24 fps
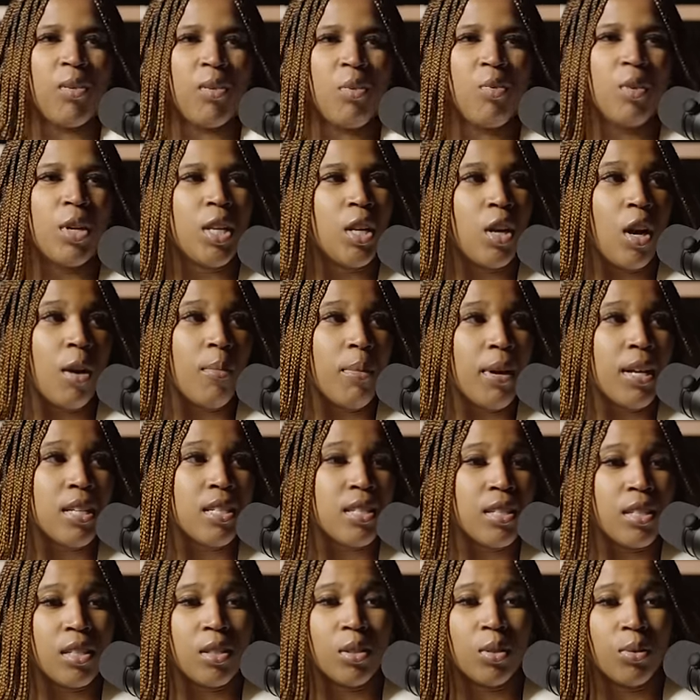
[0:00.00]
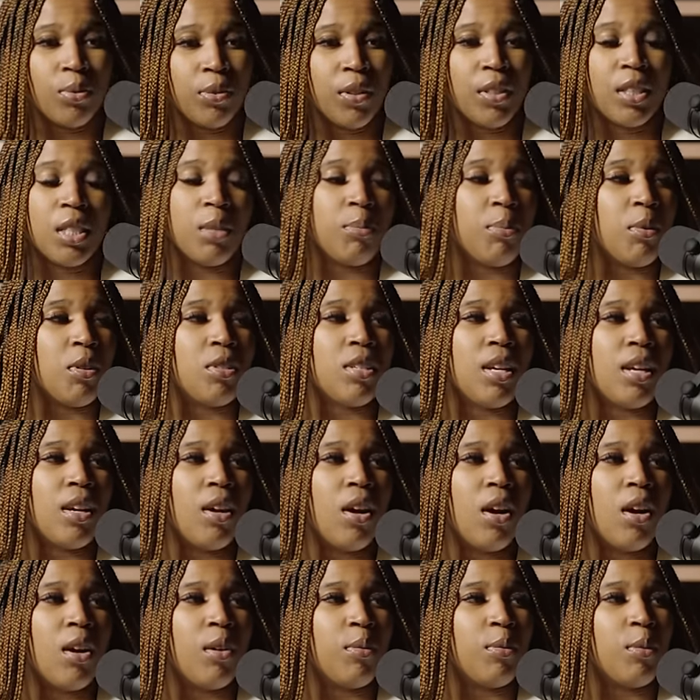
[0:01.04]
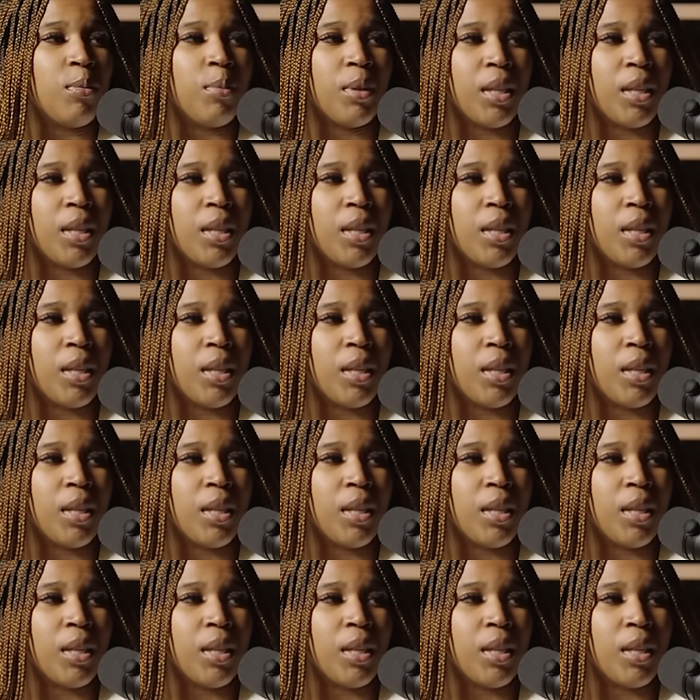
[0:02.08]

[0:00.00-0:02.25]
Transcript: we did our best to do 50% off and